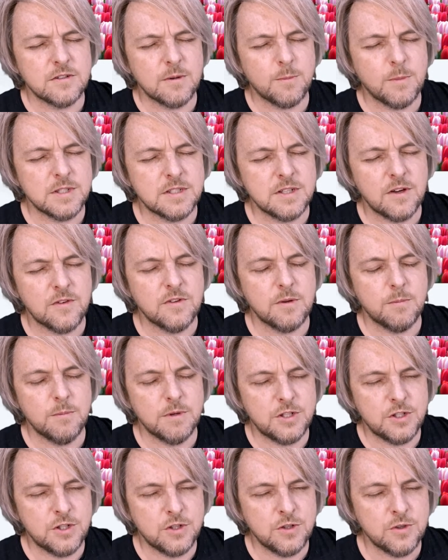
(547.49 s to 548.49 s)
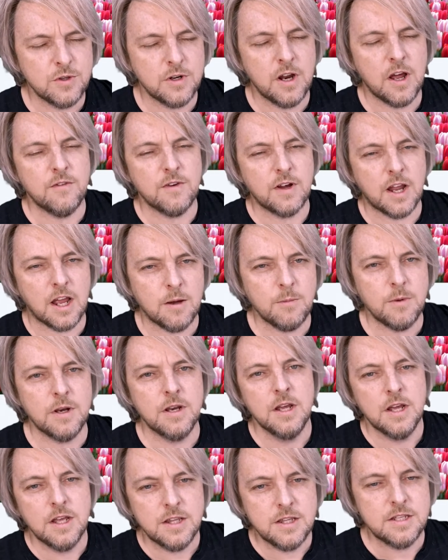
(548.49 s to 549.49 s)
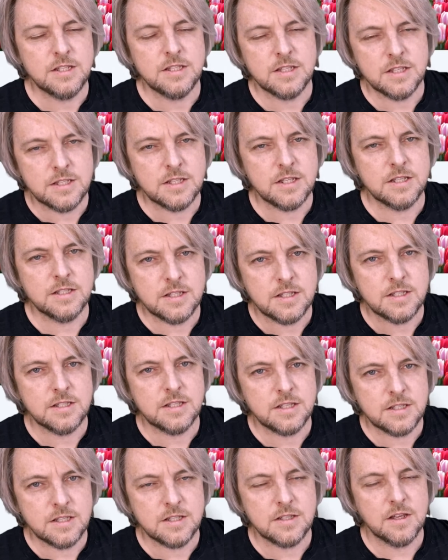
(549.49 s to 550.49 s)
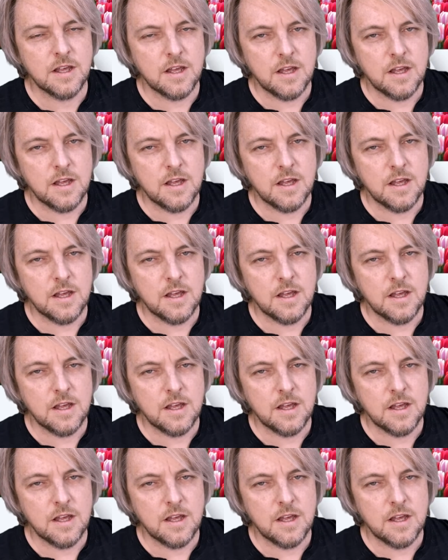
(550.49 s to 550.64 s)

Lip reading: on myself to mature and overcome and this.